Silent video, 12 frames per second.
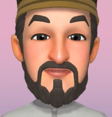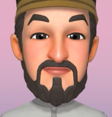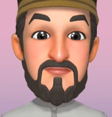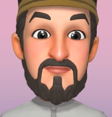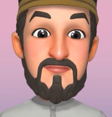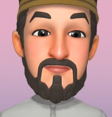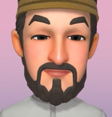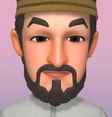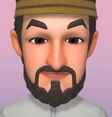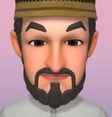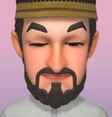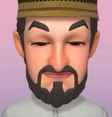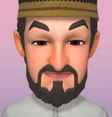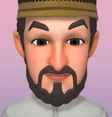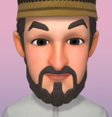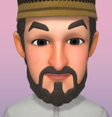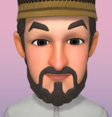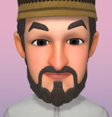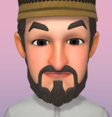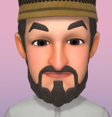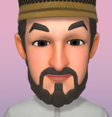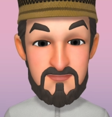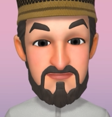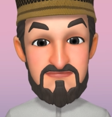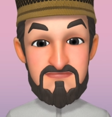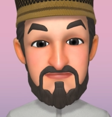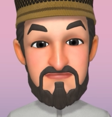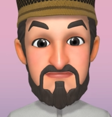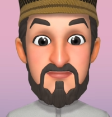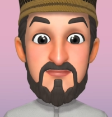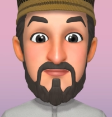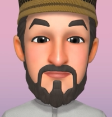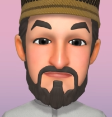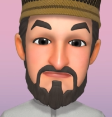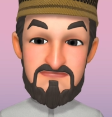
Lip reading: flew by, not flown by. Flew by.